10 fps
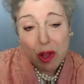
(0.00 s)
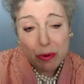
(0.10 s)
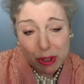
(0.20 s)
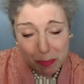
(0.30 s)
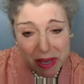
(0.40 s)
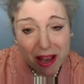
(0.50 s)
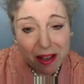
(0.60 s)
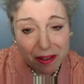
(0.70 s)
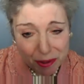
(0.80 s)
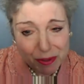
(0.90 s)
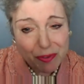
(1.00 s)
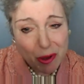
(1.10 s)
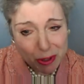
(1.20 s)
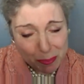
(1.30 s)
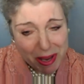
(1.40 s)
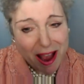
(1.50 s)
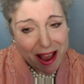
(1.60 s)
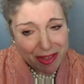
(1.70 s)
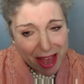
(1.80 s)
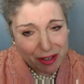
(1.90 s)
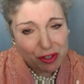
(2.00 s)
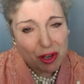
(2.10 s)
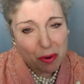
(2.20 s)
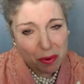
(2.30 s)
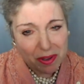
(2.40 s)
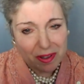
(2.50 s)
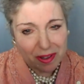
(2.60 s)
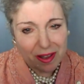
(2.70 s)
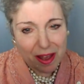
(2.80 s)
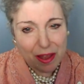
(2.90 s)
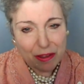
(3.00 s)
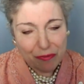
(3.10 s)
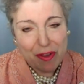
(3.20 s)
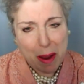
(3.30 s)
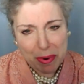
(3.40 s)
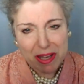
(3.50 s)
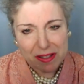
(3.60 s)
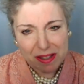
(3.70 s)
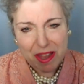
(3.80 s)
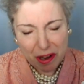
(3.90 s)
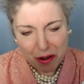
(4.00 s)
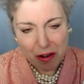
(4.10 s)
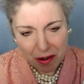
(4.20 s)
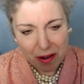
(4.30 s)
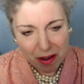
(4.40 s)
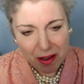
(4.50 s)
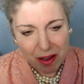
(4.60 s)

floats behind. there's floats behind that, so it, the fabric yeah. is thicker